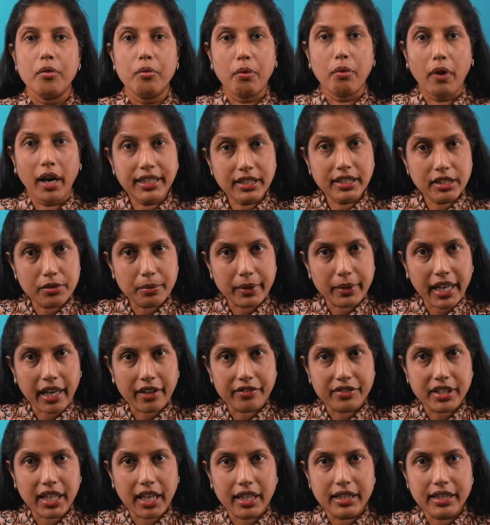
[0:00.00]
Once we
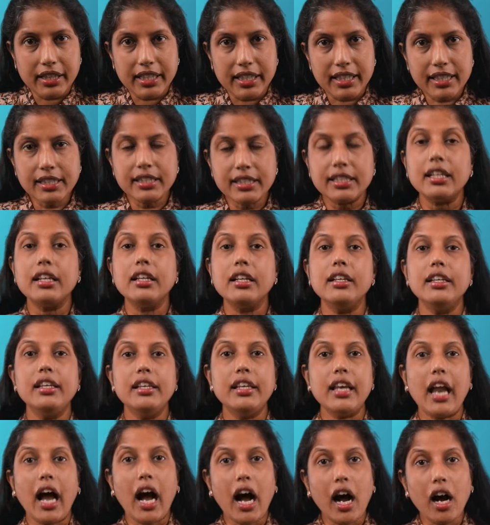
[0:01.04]
have done this,
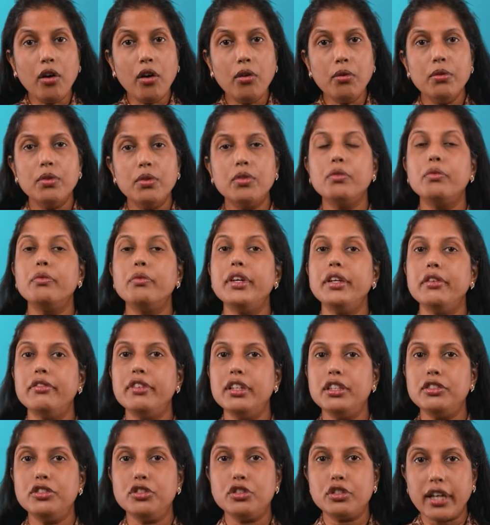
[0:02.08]
now we
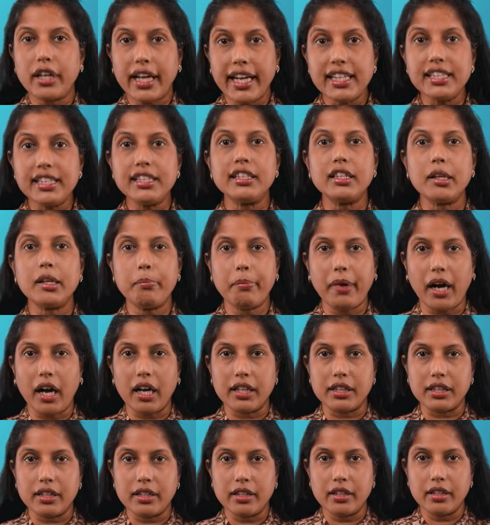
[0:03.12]
will trace the
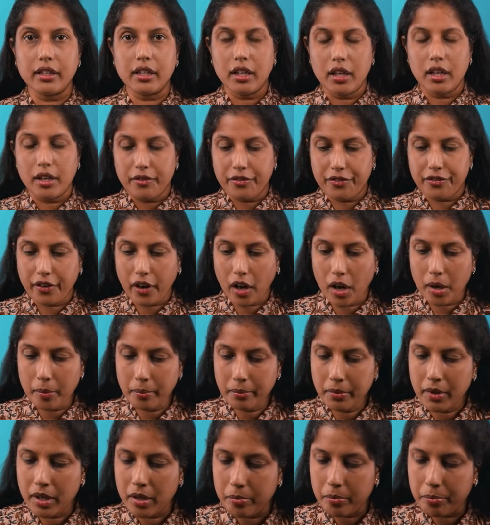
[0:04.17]
path
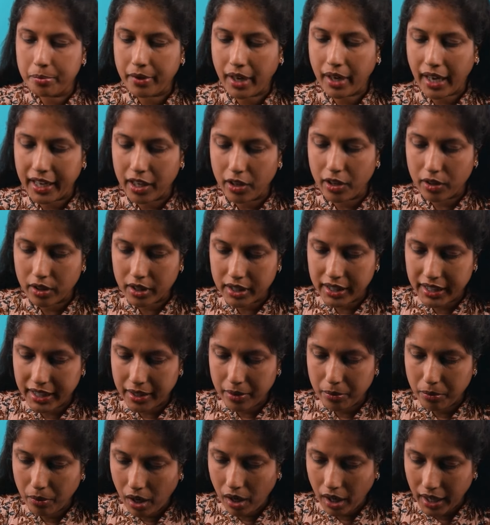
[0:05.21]
from priority
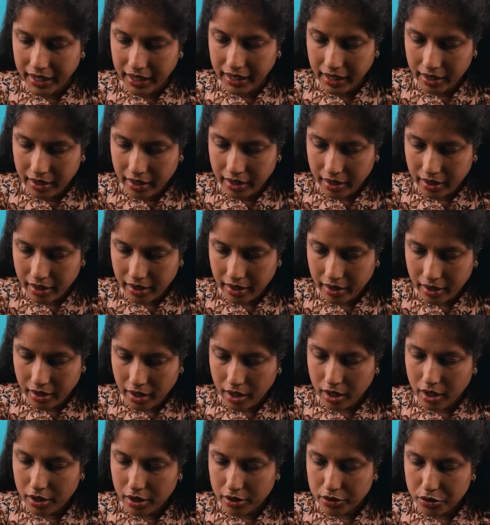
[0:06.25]
1
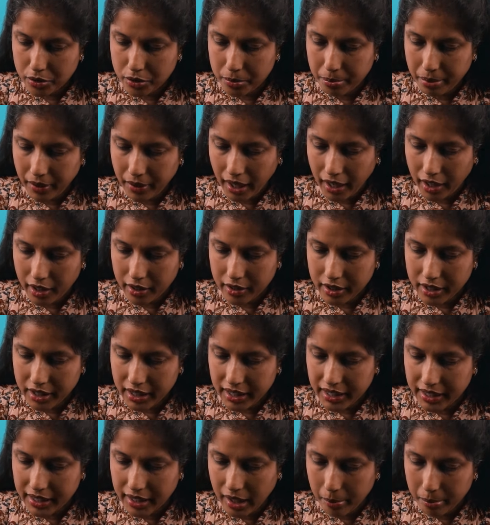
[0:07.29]
to
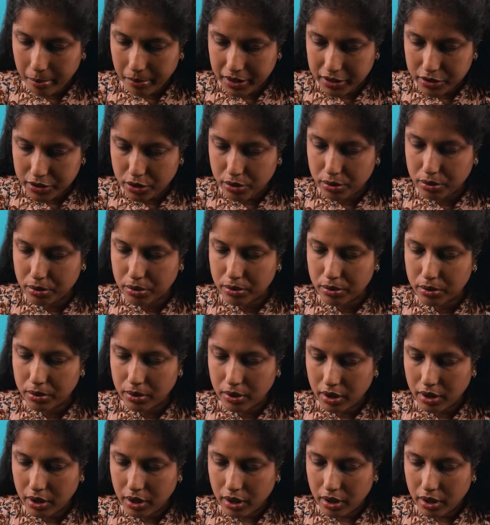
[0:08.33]
priority number 2
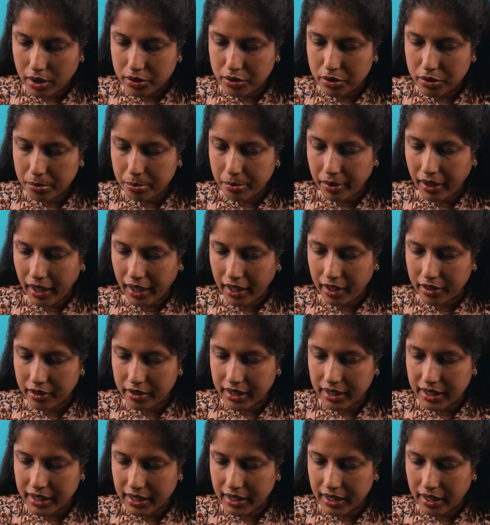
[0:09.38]
to
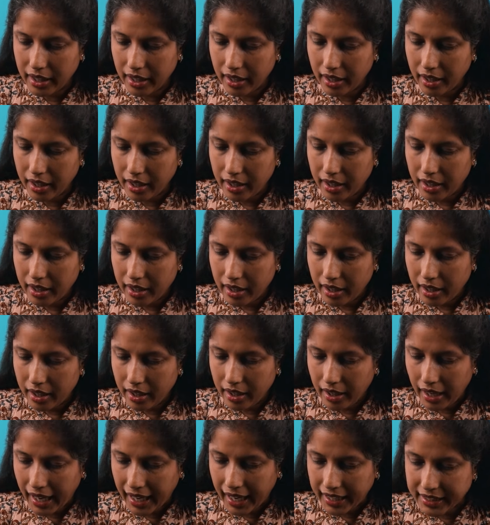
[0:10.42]
priority
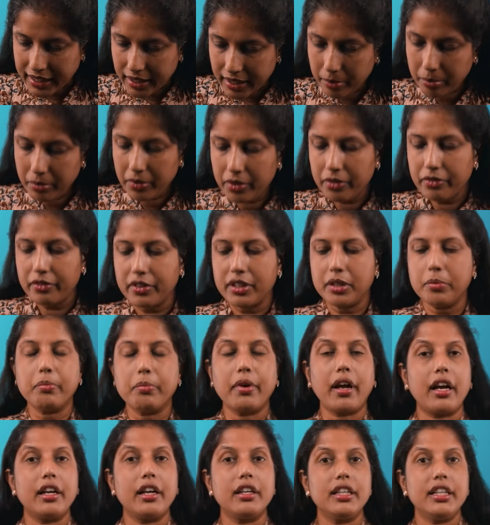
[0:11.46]
atom with
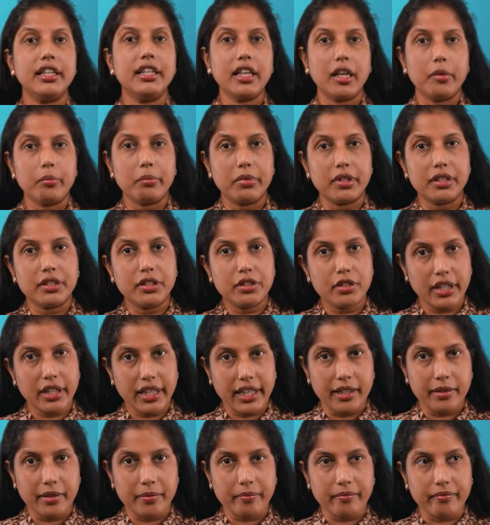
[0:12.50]
priority number 3.